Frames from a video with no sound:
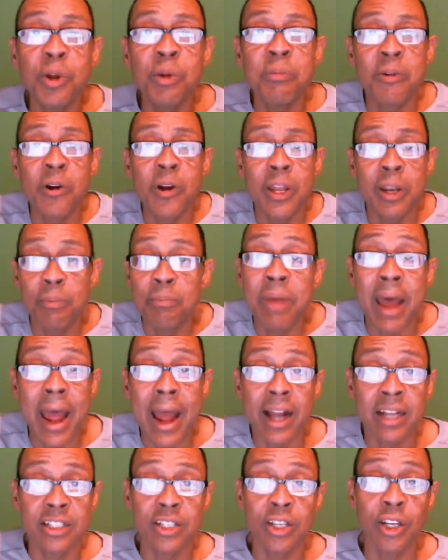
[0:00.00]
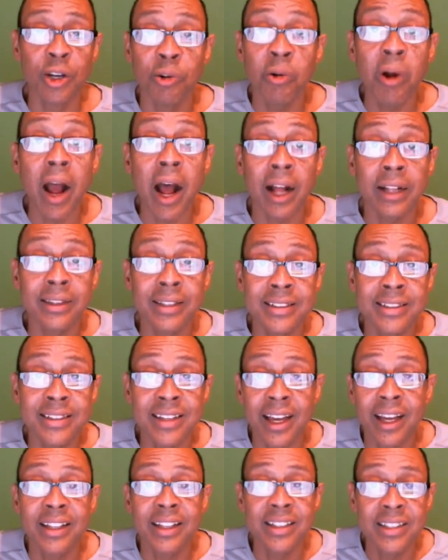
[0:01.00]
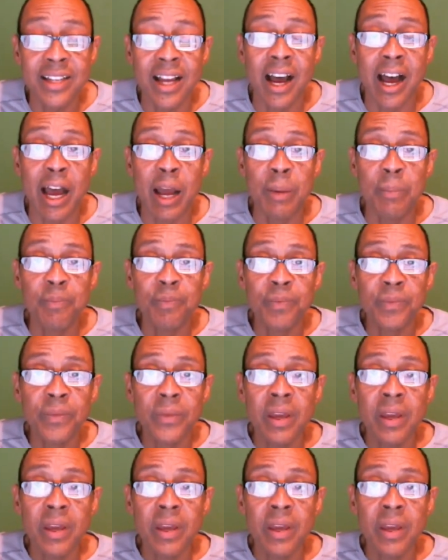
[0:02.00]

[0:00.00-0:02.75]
went back to Iraq the second time.